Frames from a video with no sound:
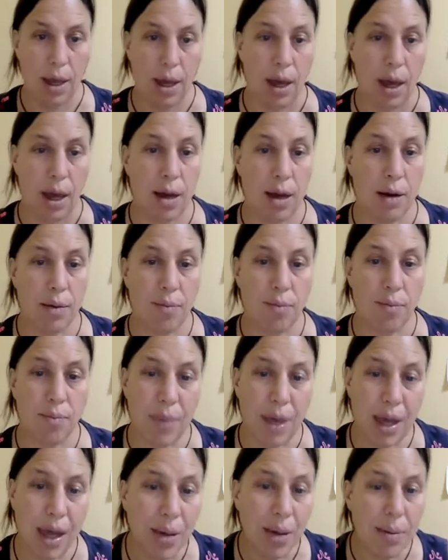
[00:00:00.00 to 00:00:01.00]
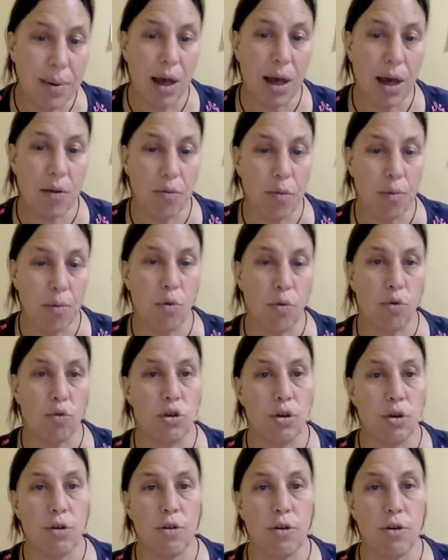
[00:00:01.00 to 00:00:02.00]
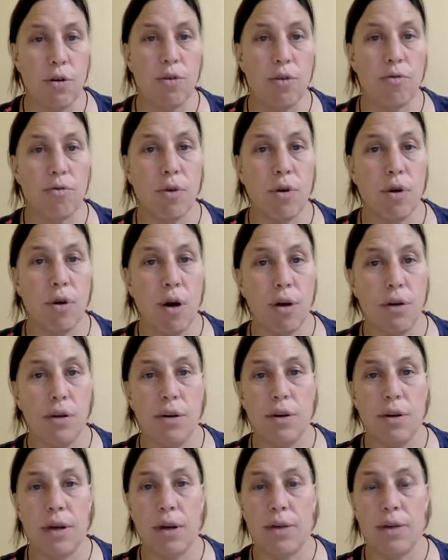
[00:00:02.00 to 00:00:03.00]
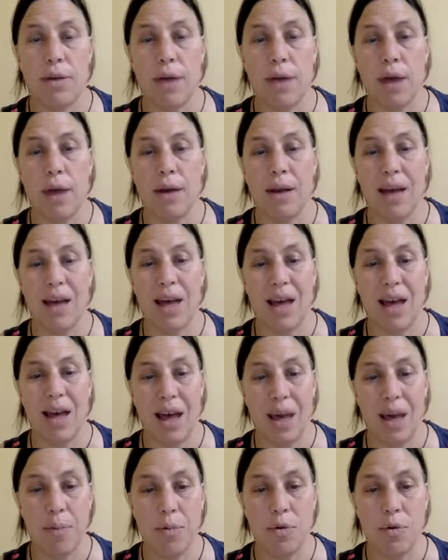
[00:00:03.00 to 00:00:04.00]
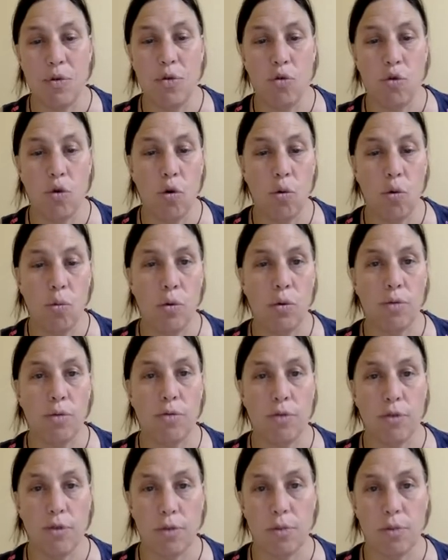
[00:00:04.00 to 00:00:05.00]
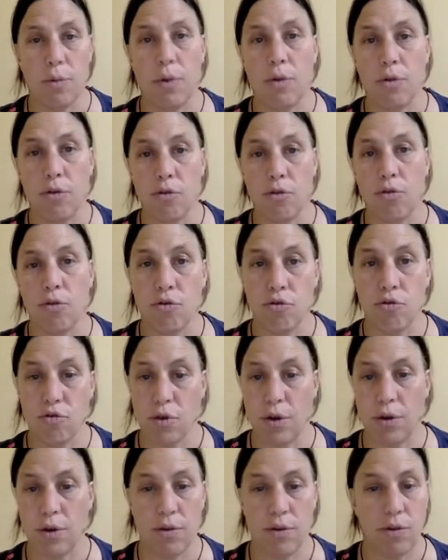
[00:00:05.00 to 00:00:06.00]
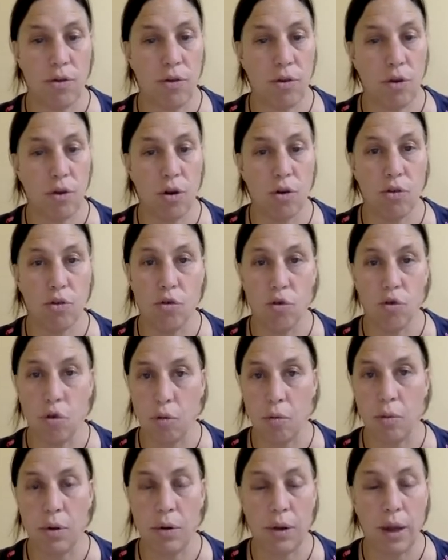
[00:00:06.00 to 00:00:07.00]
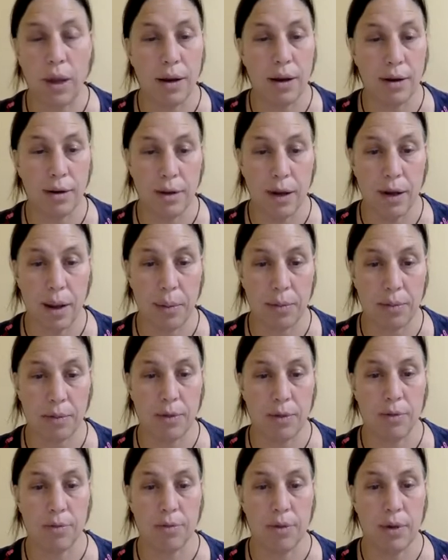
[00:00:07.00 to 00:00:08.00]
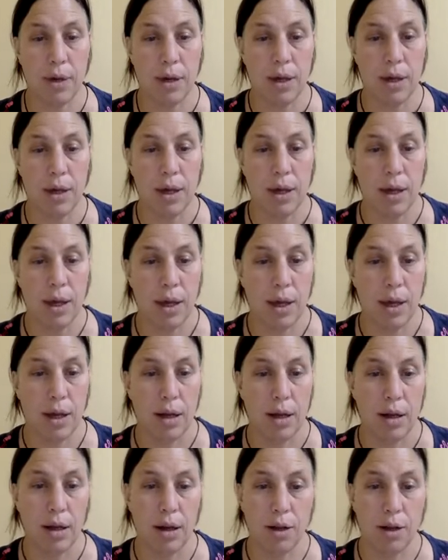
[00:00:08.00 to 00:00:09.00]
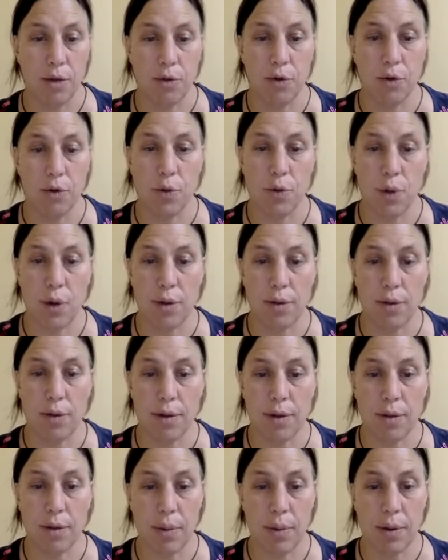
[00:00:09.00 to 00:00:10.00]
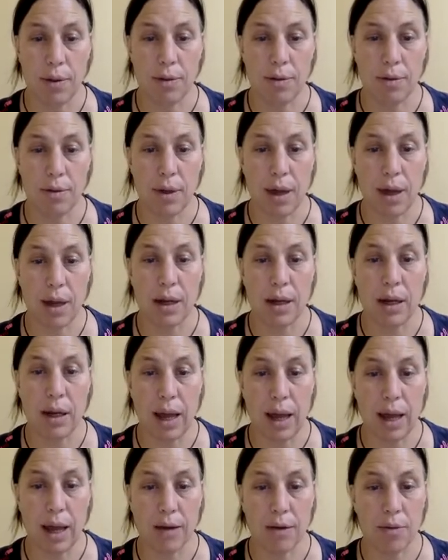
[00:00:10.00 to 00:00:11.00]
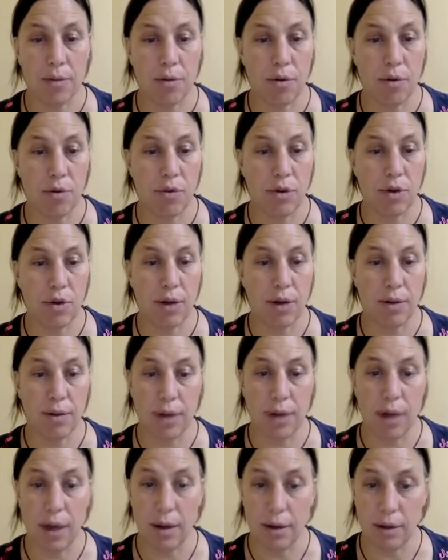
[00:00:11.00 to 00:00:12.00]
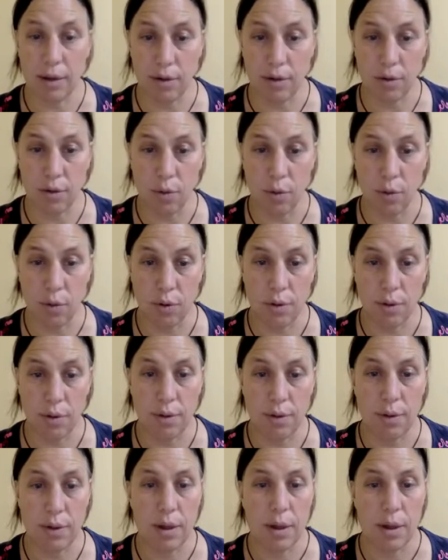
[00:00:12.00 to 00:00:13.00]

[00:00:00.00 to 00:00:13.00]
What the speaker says: And it may be out of proportion, so it's regarded as an abnormal response to stress. It's not normal and adaptive. It lasts between 1 and 6 months, unlike depression and anxiety disorders,